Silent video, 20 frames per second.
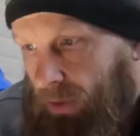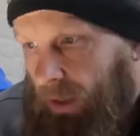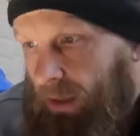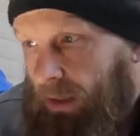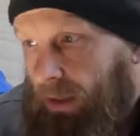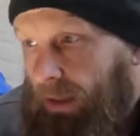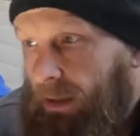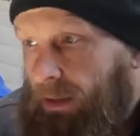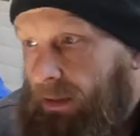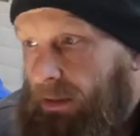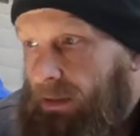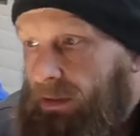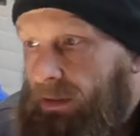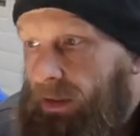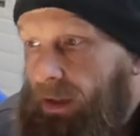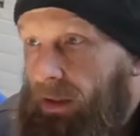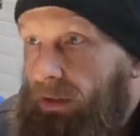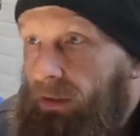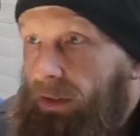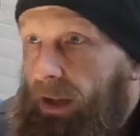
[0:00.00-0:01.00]
we're trying to get
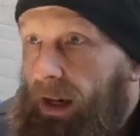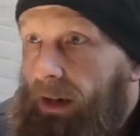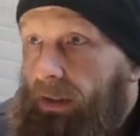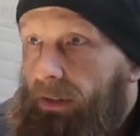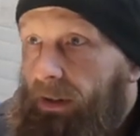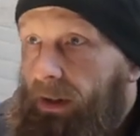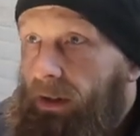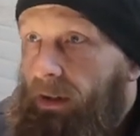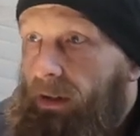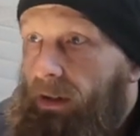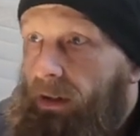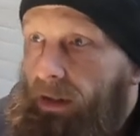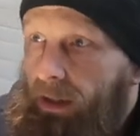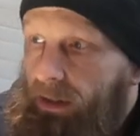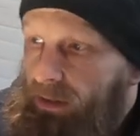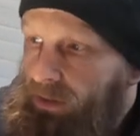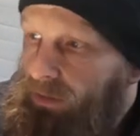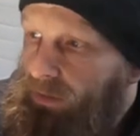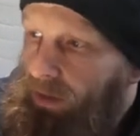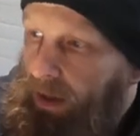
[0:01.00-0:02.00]
cycled out of there
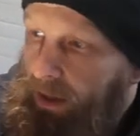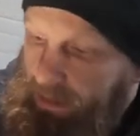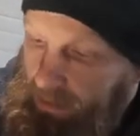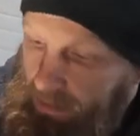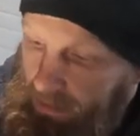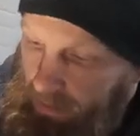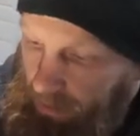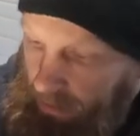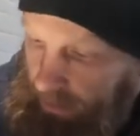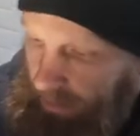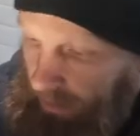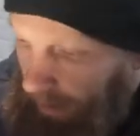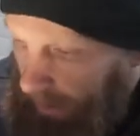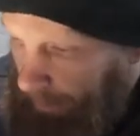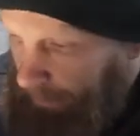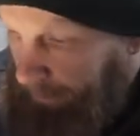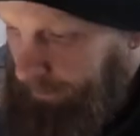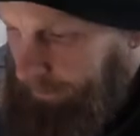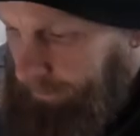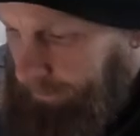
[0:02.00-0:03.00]
as they rise to the
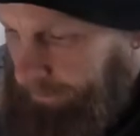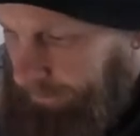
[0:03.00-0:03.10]
top.